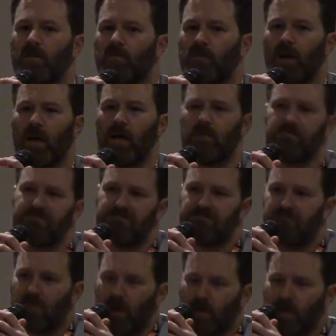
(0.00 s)
But
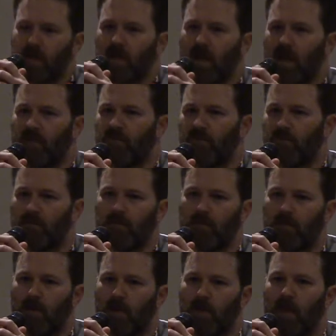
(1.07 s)
I'm just not,
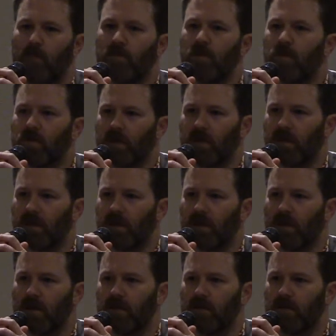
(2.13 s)
I'm not musically
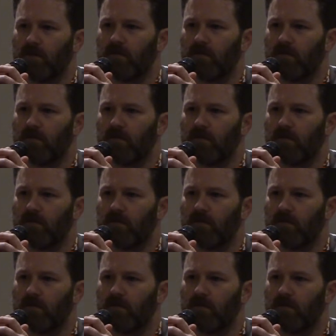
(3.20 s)
inclined.